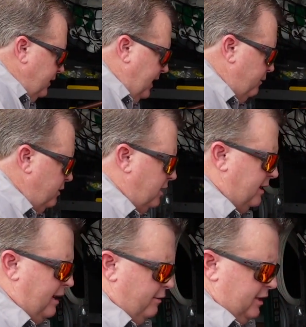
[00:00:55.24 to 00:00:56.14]
that will
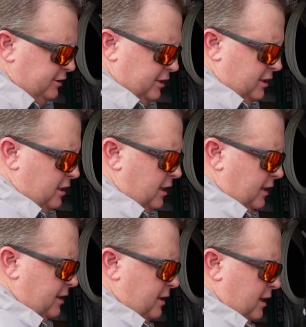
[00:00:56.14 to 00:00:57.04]
allow us to
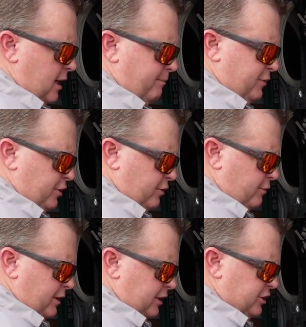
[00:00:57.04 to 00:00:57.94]
cut up
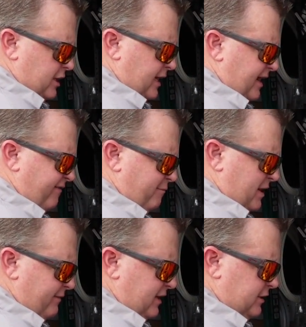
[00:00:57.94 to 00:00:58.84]
to 1.5 inch
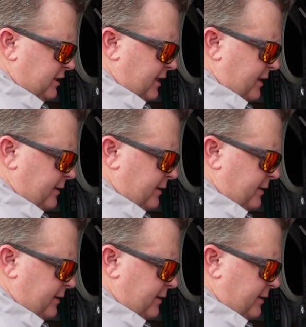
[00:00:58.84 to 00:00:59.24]
PVC.